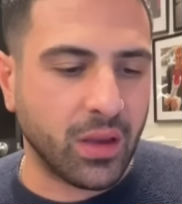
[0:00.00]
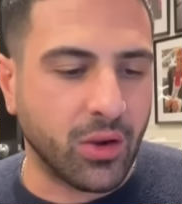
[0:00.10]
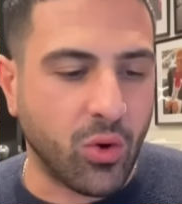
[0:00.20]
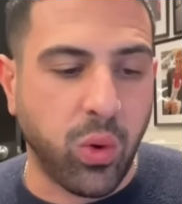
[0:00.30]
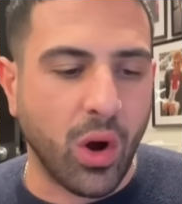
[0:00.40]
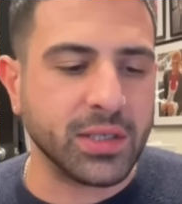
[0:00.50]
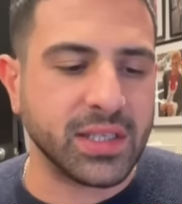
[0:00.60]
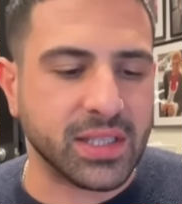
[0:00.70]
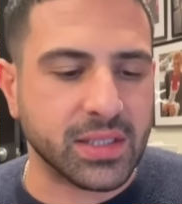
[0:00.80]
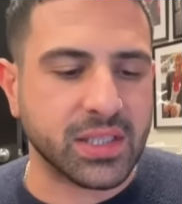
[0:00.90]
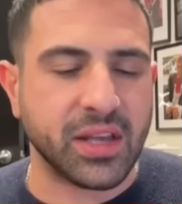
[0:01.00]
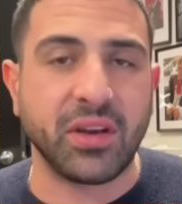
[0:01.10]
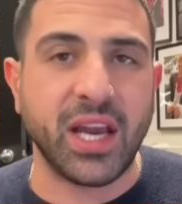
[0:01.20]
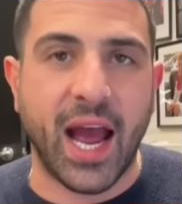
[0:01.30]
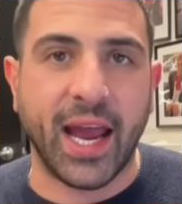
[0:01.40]
Quant is at
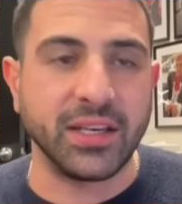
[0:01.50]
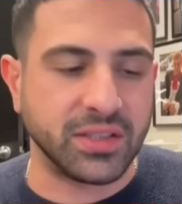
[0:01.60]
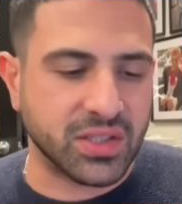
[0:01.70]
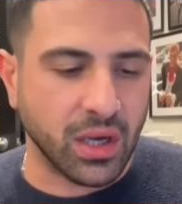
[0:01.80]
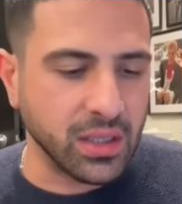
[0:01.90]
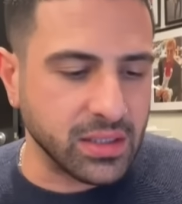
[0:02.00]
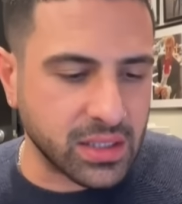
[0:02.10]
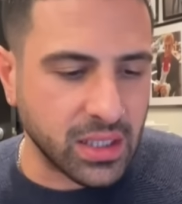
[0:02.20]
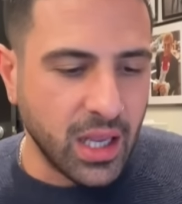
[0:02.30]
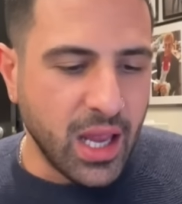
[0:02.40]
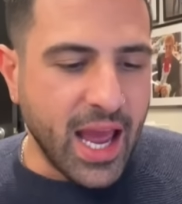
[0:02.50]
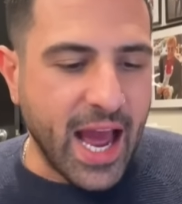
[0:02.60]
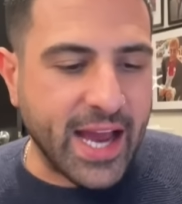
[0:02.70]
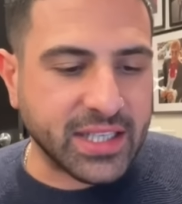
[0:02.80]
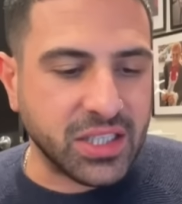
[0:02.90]
$78.
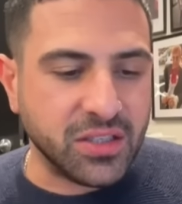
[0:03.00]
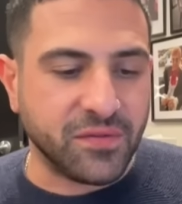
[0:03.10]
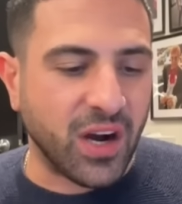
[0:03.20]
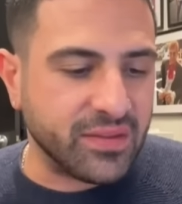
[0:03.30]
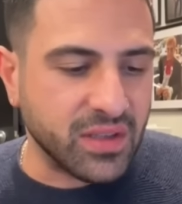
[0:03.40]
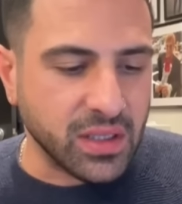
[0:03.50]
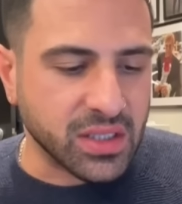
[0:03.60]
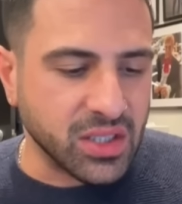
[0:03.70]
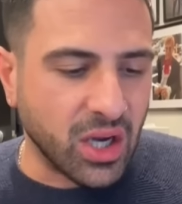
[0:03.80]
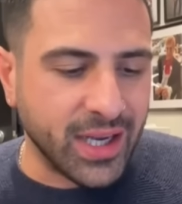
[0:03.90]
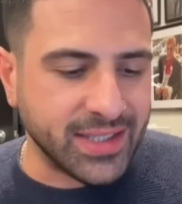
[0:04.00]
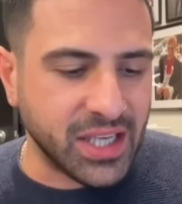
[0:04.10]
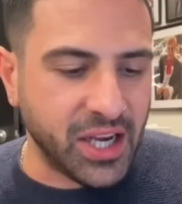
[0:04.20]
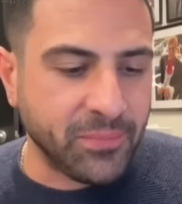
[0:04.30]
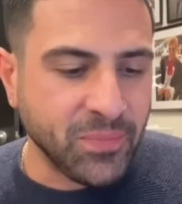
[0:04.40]
Axie's,
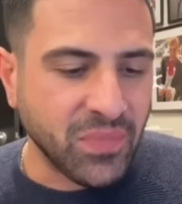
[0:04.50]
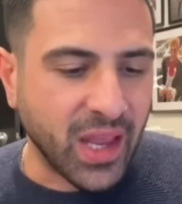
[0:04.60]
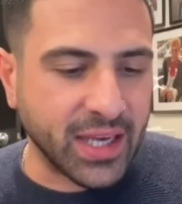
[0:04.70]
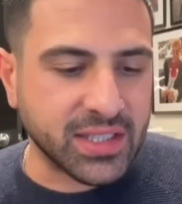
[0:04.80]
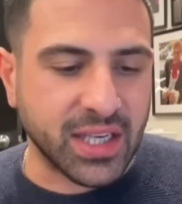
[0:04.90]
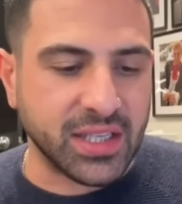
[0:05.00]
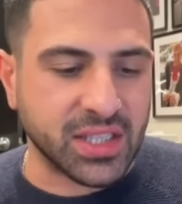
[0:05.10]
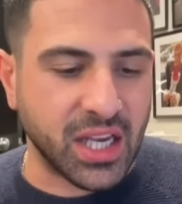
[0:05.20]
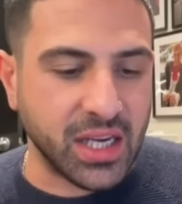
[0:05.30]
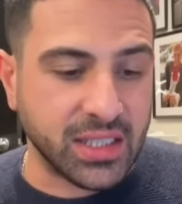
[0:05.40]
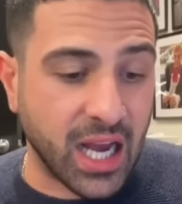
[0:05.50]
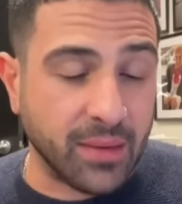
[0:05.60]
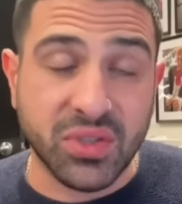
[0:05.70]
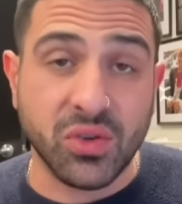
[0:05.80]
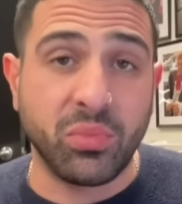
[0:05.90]
$5.90. XDC is
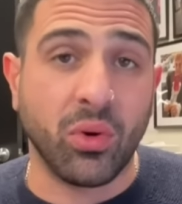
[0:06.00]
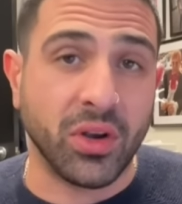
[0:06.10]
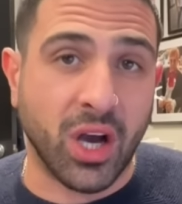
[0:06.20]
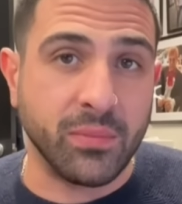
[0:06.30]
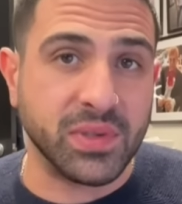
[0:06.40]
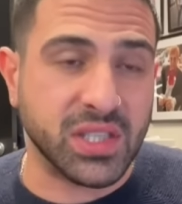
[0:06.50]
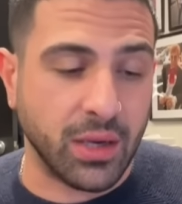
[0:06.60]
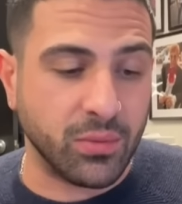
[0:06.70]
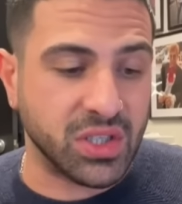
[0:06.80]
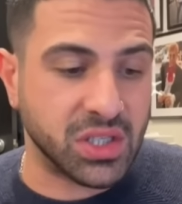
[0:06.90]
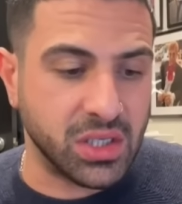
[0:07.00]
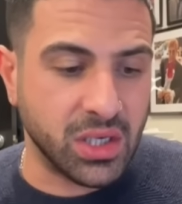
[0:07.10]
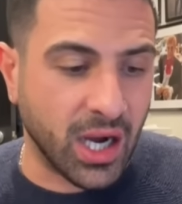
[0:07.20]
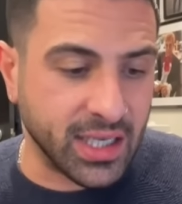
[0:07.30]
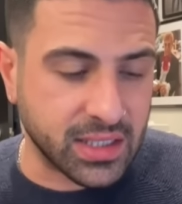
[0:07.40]
up 2.9%, which is
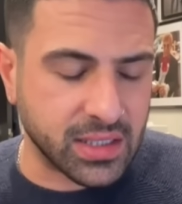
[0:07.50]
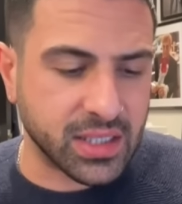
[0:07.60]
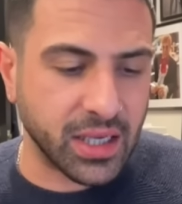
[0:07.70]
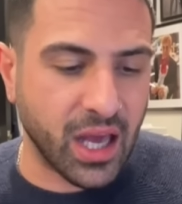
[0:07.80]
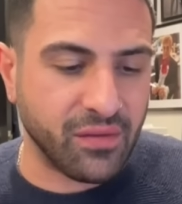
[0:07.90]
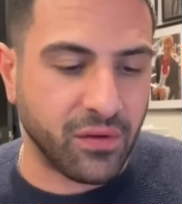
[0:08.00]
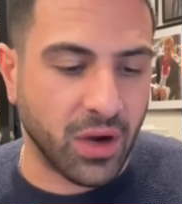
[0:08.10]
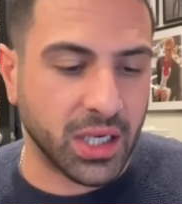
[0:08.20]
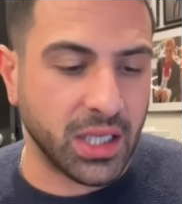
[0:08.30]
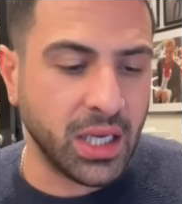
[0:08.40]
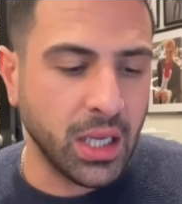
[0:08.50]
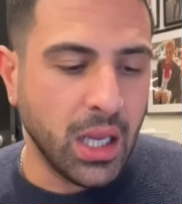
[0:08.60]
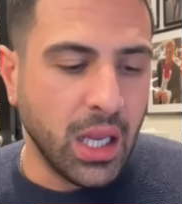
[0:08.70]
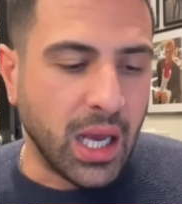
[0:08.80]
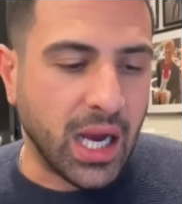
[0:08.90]
nice to see that finally.
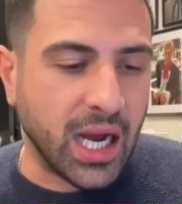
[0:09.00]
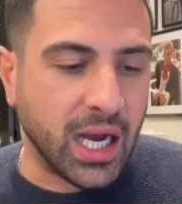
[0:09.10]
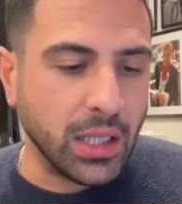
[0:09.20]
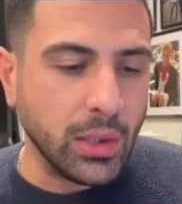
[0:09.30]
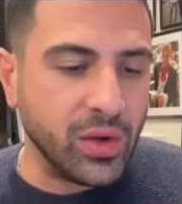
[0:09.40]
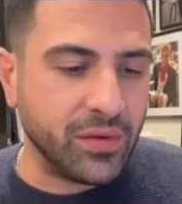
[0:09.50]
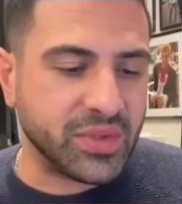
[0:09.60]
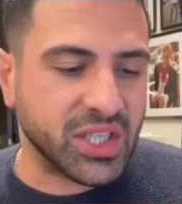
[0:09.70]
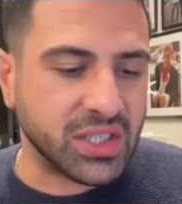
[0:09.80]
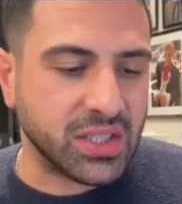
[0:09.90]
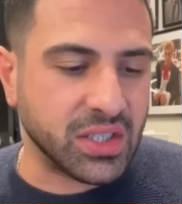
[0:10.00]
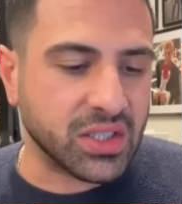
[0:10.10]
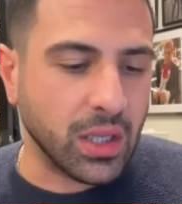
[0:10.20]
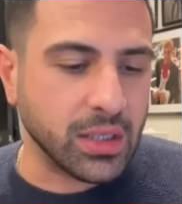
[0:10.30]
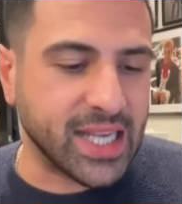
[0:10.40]
Alluvium,
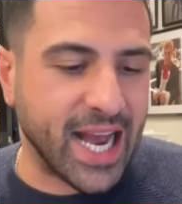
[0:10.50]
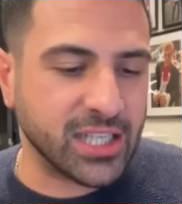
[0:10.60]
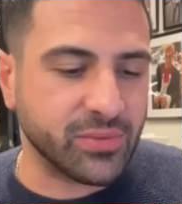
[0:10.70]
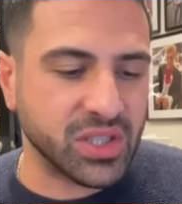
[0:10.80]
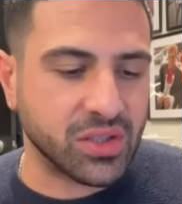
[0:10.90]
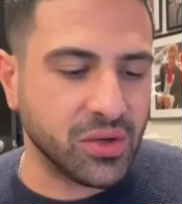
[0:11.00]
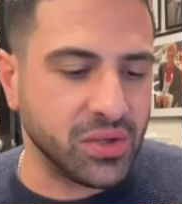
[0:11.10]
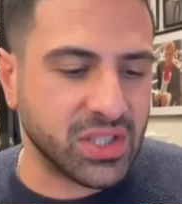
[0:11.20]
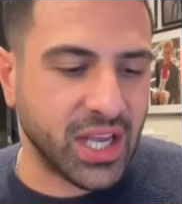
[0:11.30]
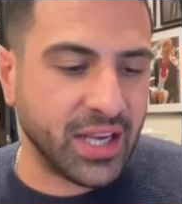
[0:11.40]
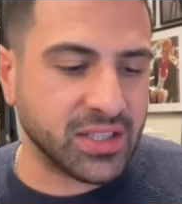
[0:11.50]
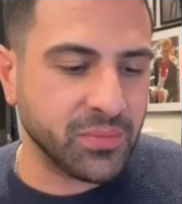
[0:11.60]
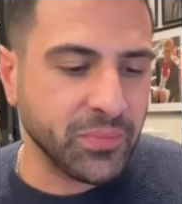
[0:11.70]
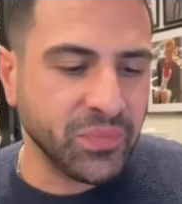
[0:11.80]
$66. Casper's at 2 cents.